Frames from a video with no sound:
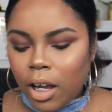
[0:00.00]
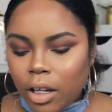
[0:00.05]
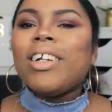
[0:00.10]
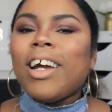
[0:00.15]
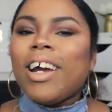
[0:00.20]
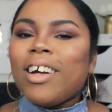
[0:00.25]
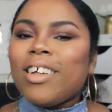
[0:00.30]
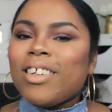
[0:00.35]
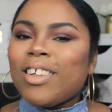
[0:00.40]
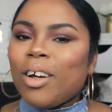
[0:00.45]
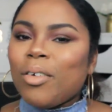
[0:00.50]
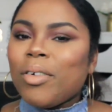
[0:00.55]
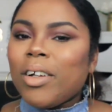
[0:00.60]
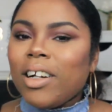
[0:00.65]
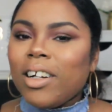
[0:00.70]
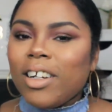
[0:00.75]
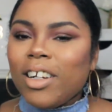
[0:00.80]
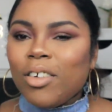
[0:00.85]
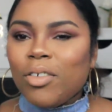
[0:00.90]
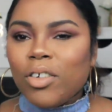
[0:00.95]
They have so
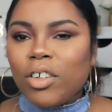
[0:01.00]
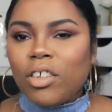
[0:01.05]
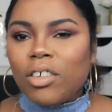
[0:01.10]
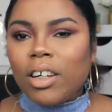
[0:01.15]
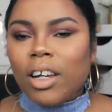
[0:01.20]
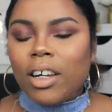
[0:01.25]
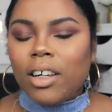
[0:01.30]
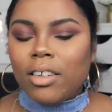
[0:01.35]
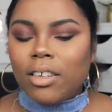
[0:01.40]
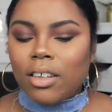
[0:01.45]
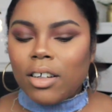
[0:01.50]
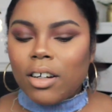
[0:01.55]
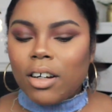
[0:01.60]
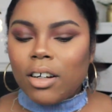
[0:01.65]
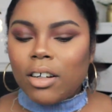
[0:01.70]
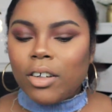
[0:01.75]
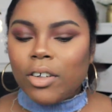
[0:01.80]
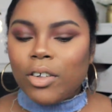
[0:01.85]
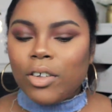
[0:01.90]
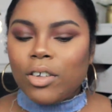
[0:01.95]
many different shades and
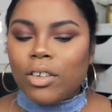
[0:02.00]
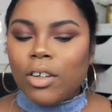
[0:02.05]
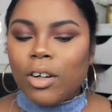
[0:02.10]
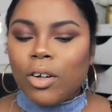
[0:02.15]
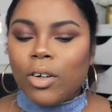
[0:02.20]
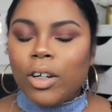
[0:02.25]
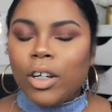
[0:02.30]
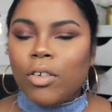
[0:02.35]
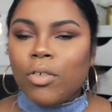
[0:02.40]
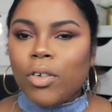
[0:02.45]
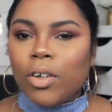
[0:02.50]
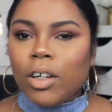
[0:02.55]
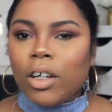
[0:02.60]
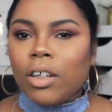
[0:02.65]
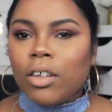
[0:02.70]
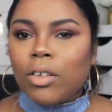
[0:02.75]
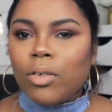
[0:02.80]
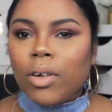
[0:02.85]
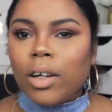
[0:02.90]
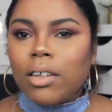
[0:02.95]
colors, so if you're
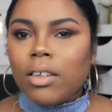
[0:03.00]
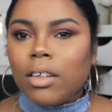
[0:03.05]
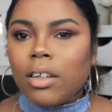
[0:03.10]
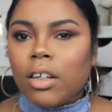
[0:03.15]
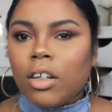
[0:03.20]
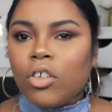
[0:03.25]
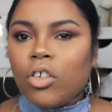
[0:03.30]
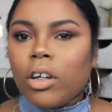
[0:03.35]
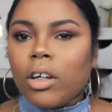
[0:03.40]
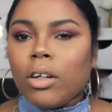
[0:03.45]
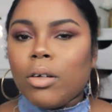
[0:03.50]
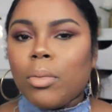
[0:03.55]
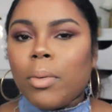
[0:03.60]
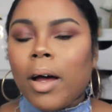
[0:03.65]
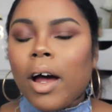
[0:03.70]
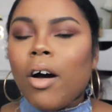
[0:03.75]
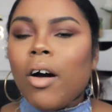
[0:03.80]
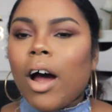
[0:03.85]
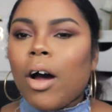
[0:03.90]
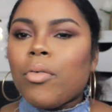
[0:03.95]
interested in checking them
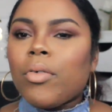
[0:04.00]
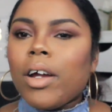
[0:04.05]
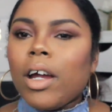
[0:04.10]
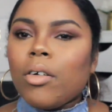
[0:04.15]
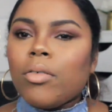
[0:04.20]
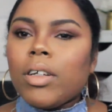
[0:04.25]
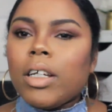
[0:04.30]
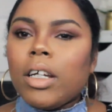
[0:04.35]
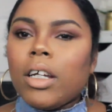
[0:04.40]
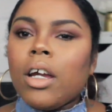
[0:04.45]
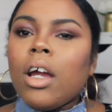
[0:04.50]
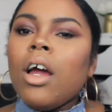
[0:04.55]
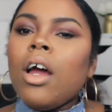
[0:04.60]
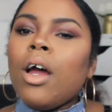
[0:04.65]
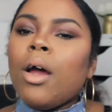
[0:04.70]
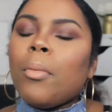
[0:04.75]
out, I will have the